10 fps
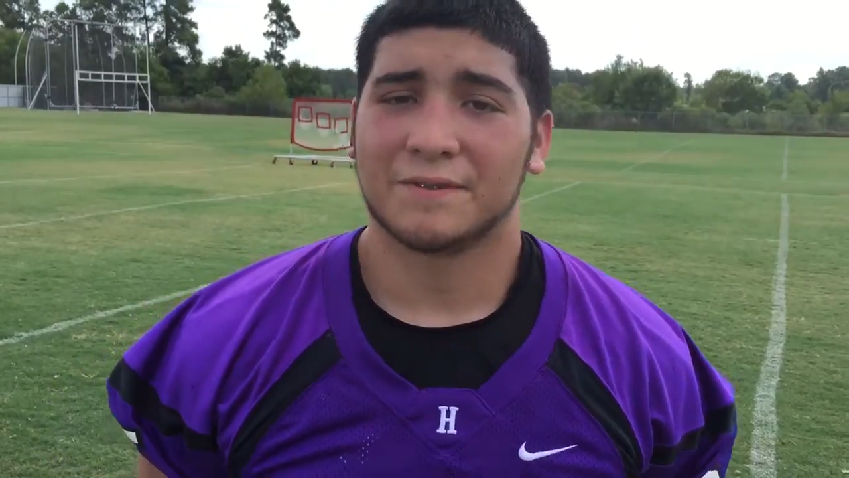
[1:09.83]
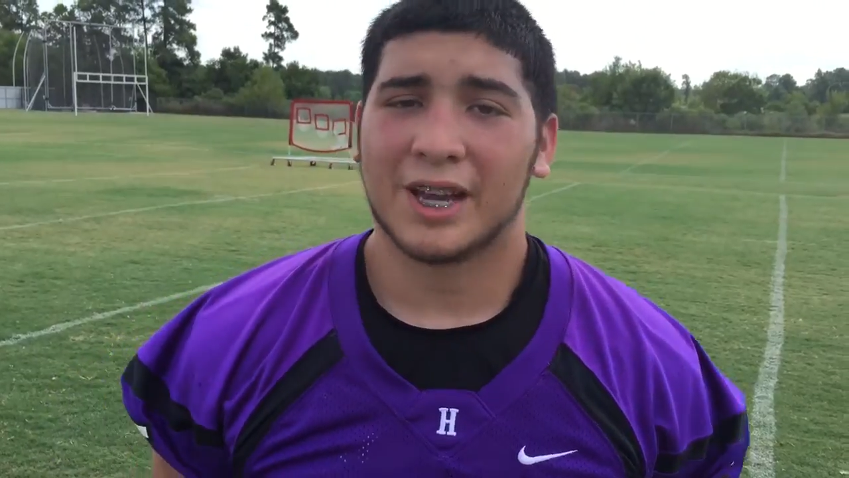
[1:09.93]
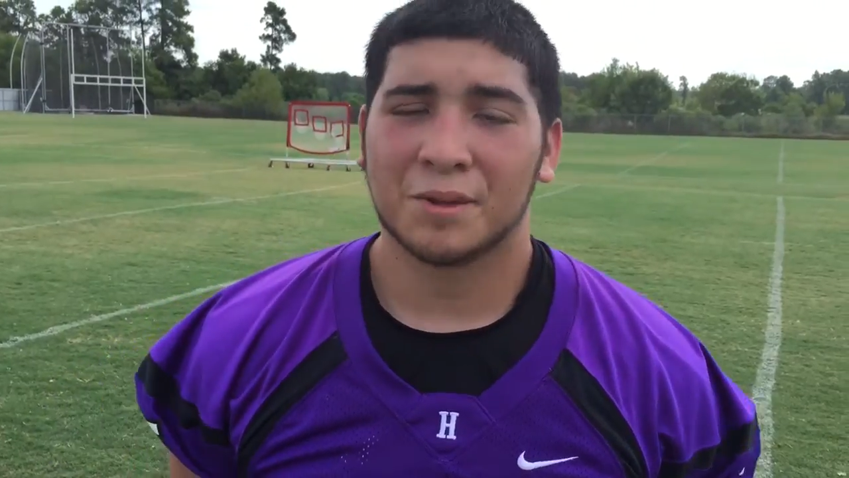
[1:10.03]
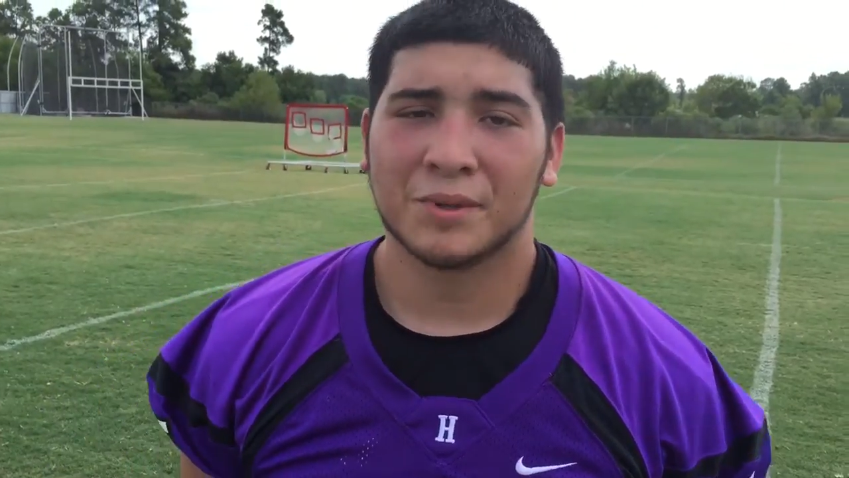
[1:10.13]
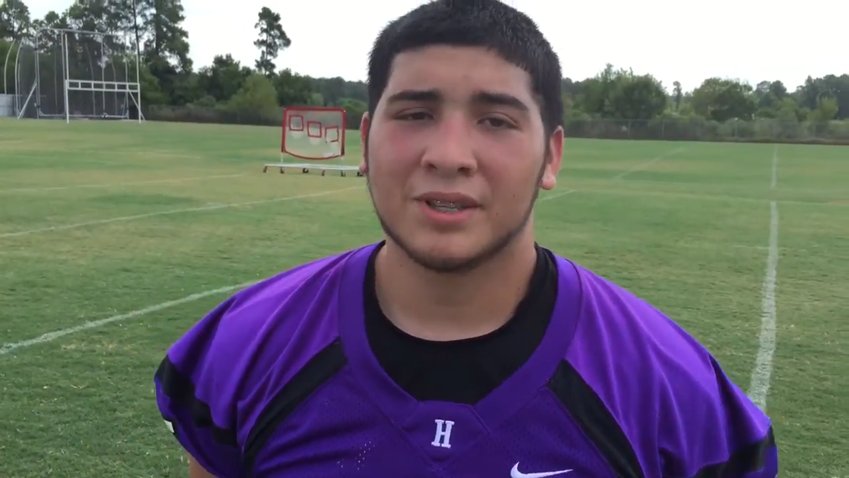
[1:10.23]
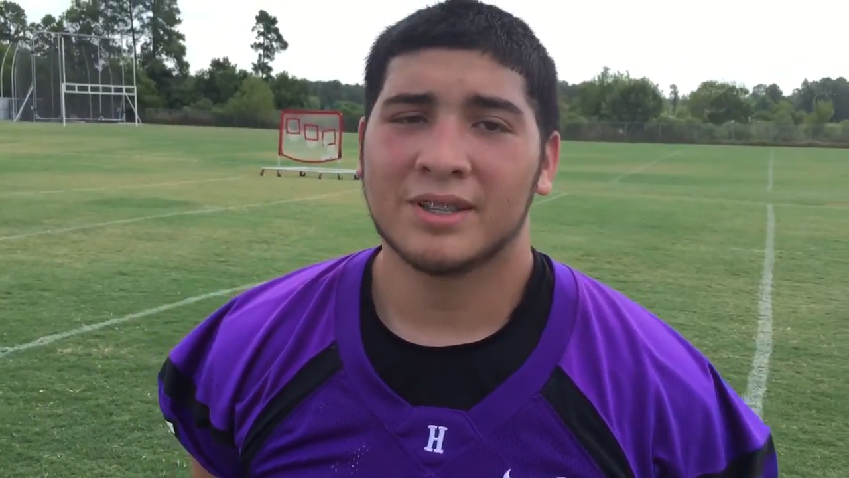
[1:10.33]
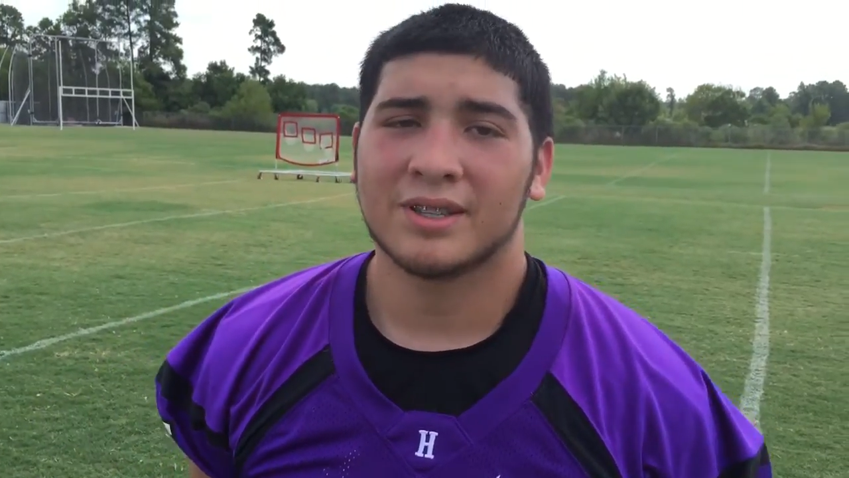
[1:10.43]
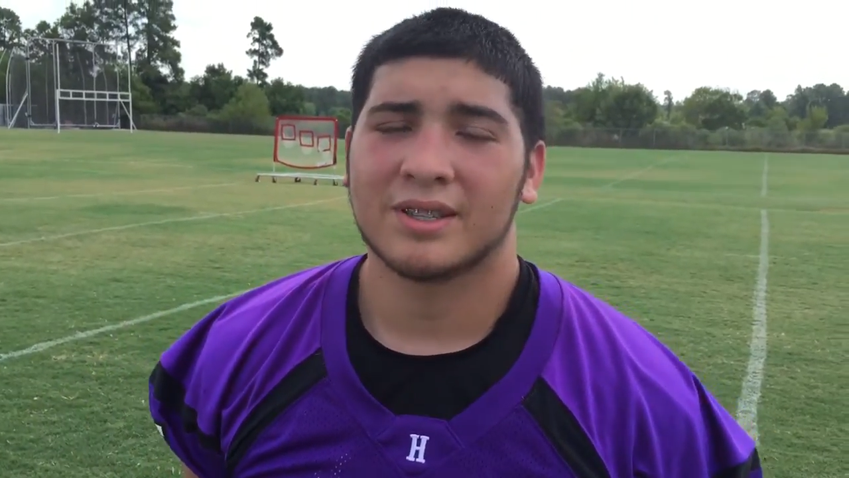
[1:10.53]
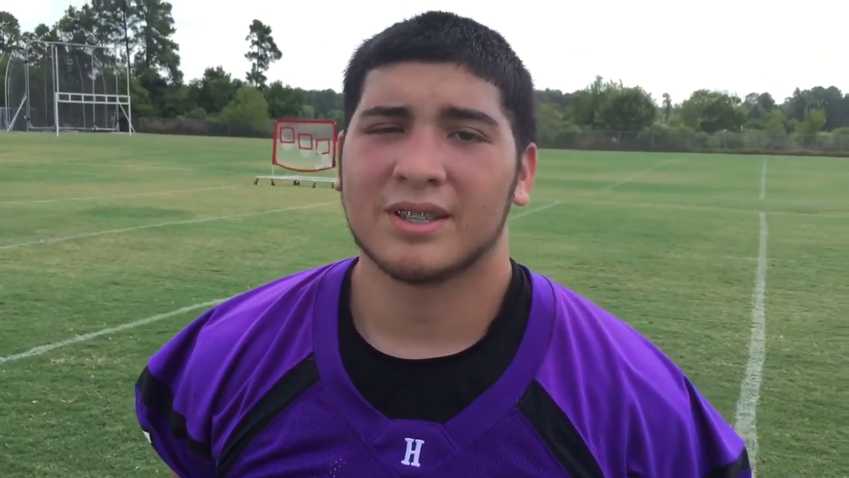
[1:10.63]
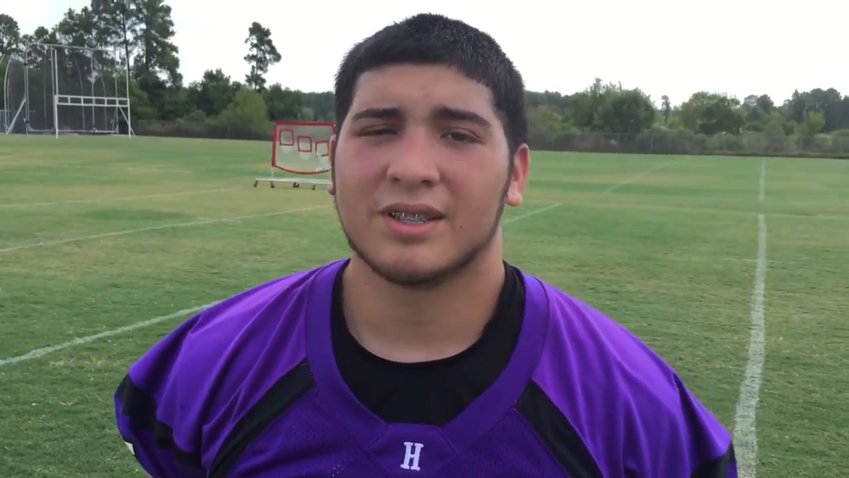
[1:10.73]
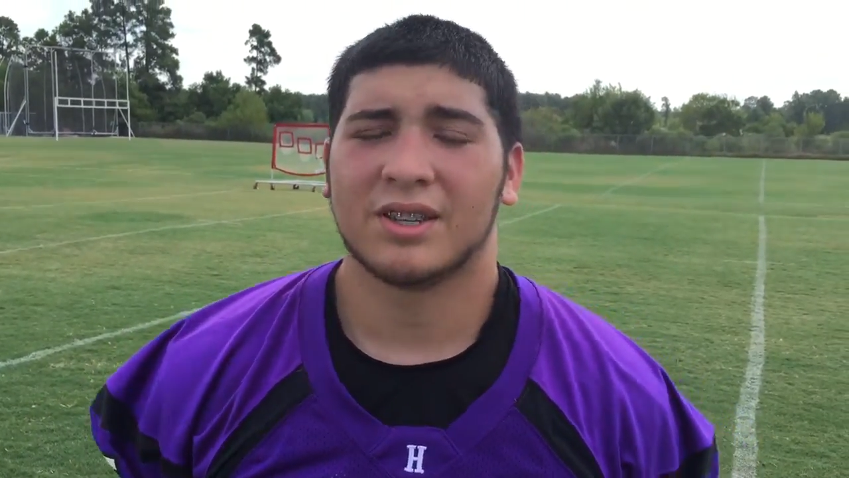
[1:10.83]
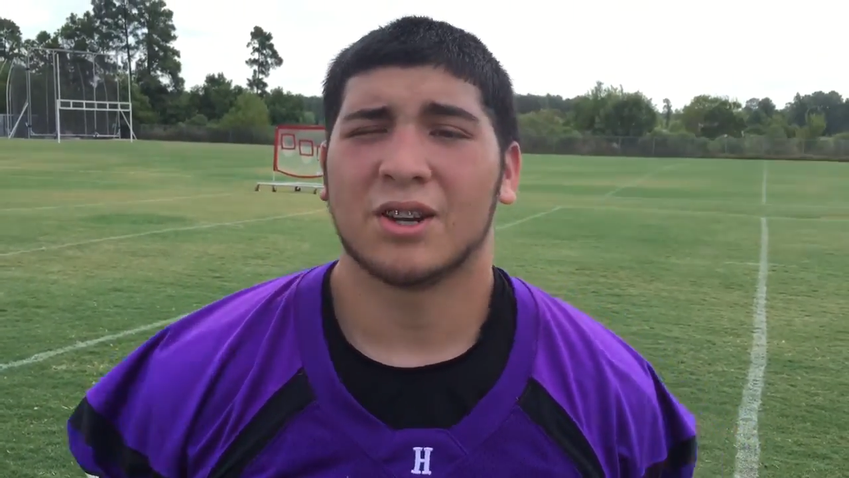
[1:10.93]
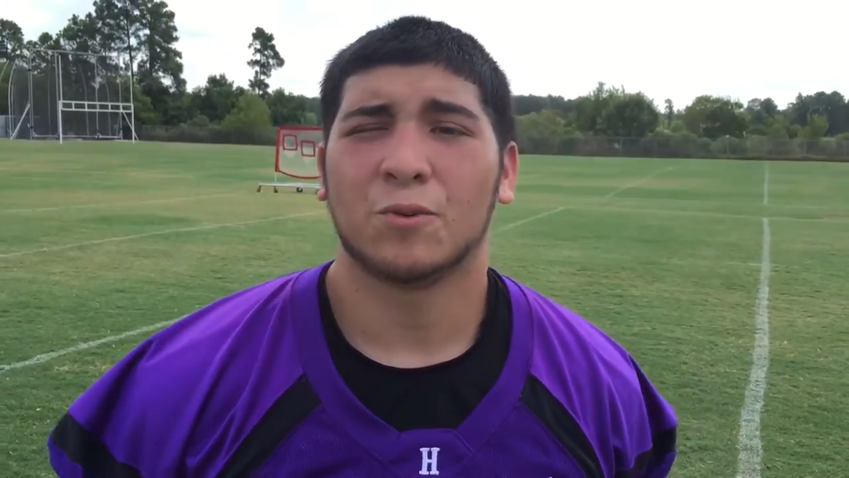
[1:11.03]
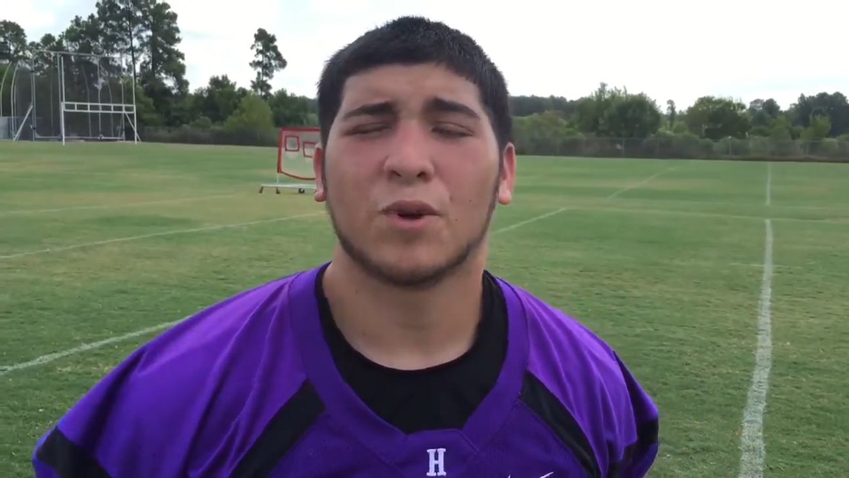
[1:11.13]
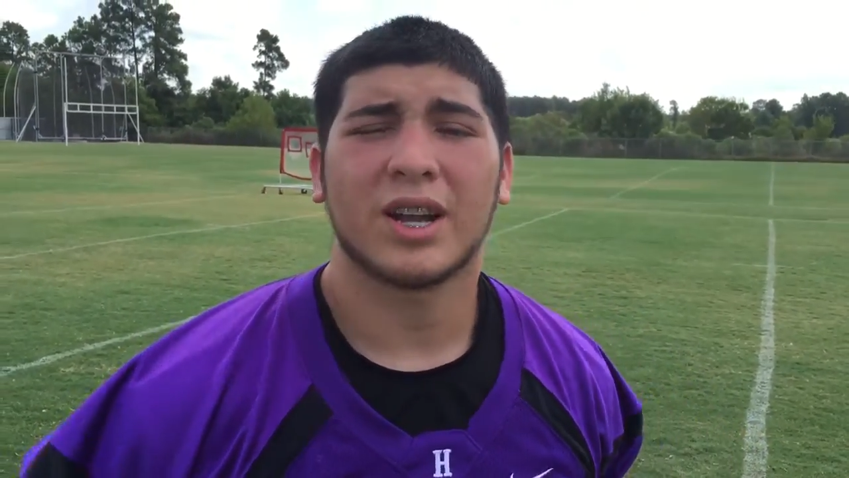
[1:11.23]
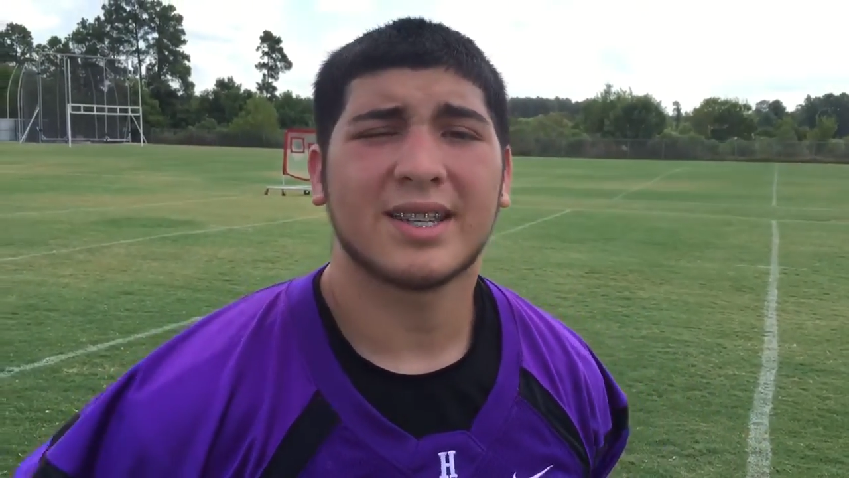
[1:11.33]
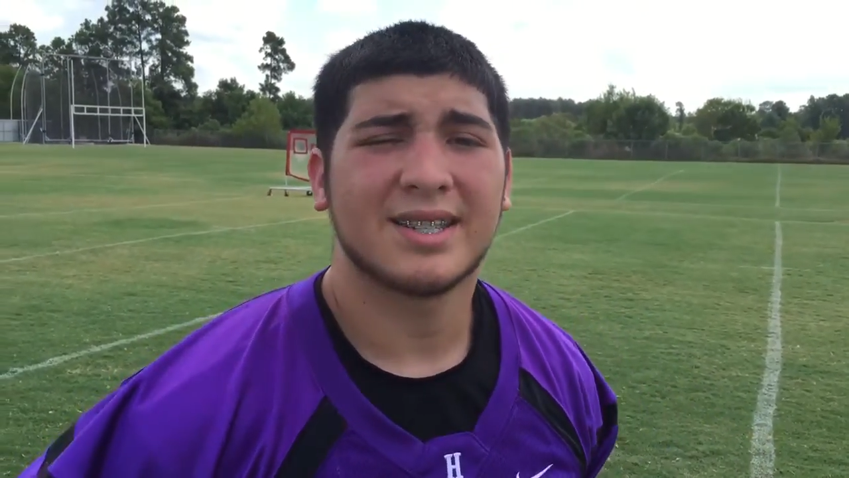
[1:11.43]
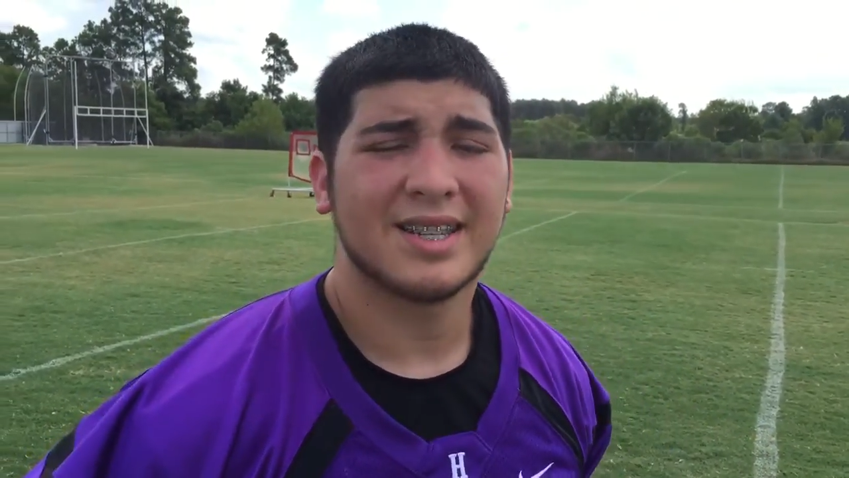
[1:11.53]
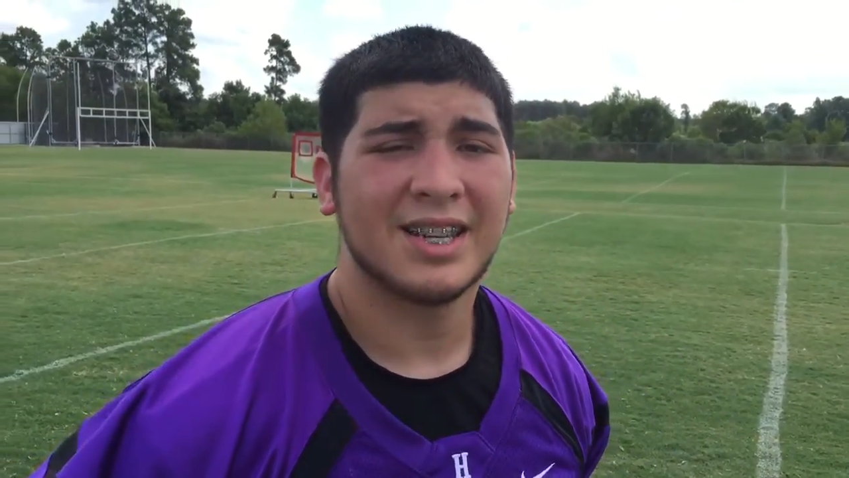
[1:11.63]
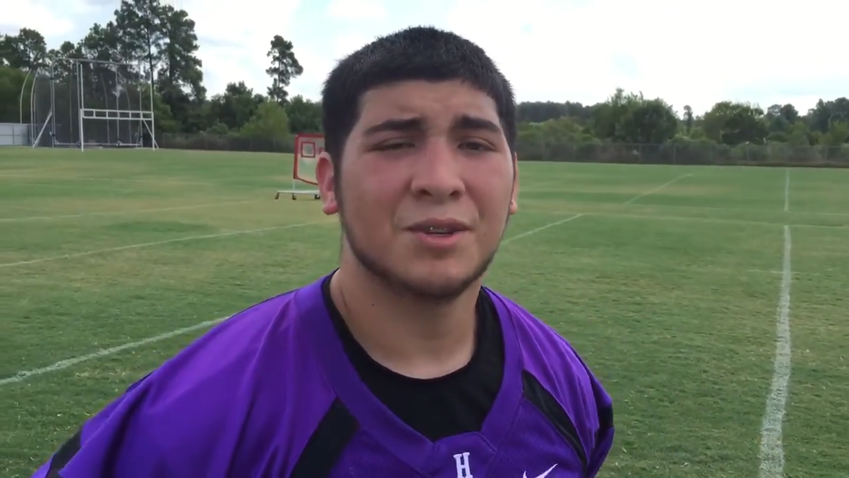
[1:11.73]
family. You got to work as
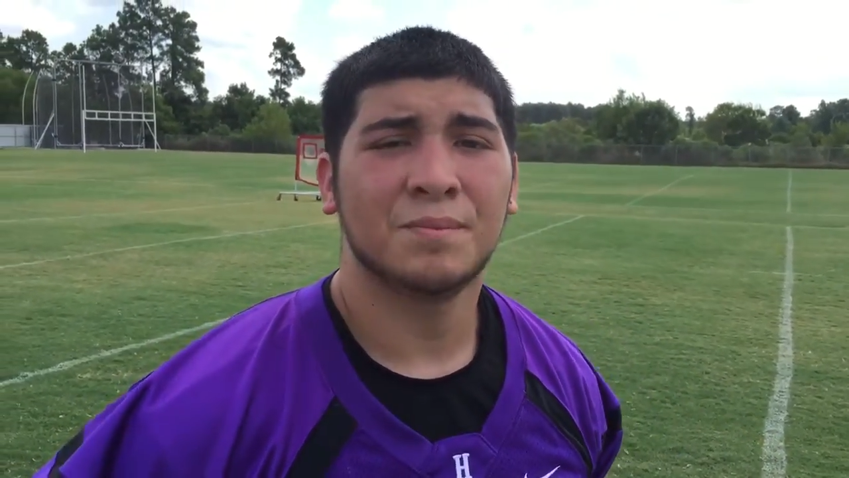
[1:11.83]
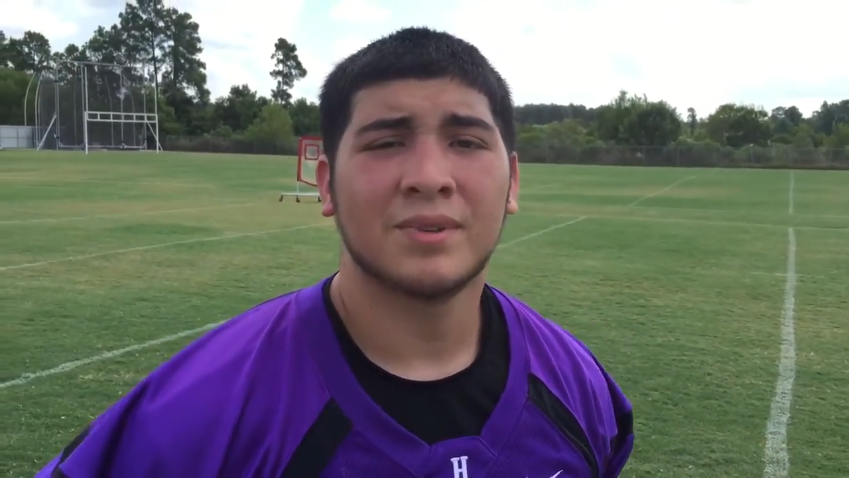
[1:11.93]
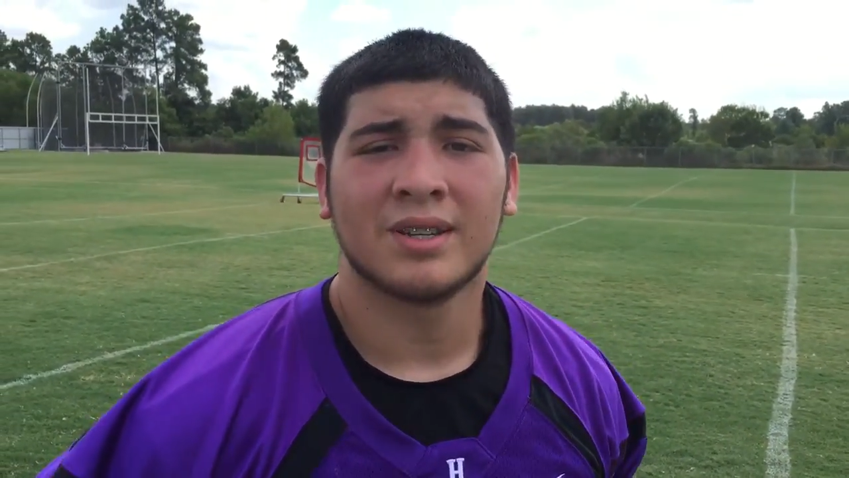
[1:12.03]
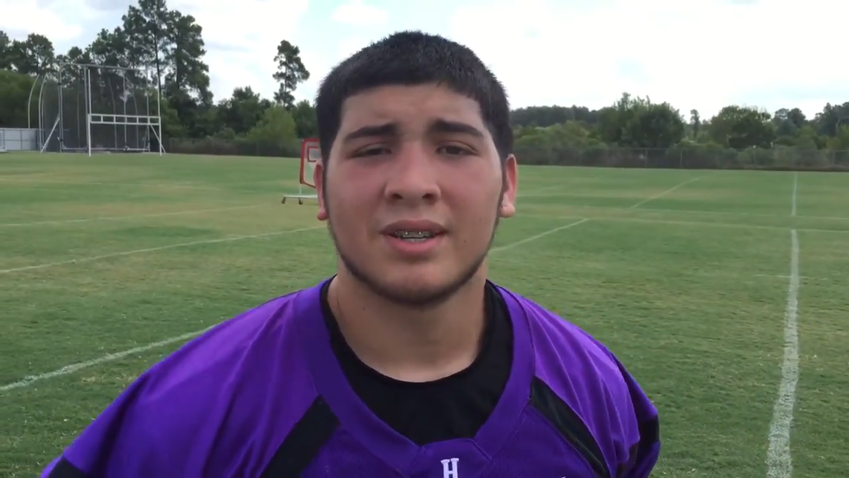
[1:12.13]
a team.